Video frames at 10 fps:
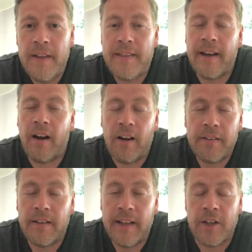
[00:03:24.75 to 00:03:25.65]
There are
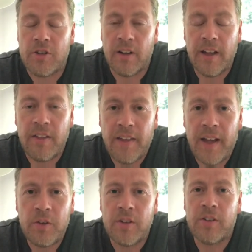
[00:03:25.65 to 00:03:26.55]
literally
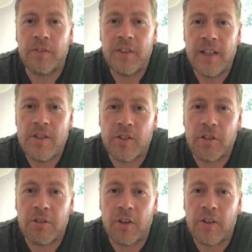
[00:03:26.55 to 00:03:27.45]
thousands of teachers
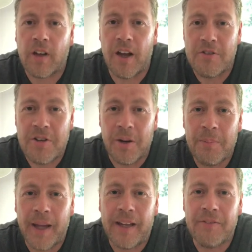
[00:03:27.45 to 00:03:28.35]
across the country who are
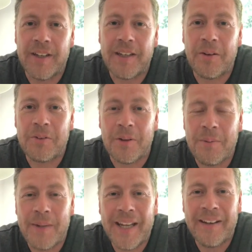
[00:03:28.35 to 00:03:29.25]
making videos at the
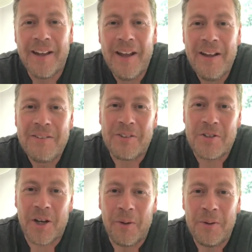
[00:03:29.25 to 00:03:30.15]
minute to
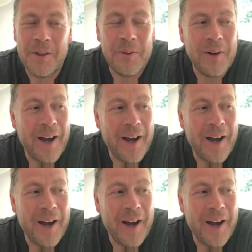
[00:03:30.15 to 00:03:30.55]
show you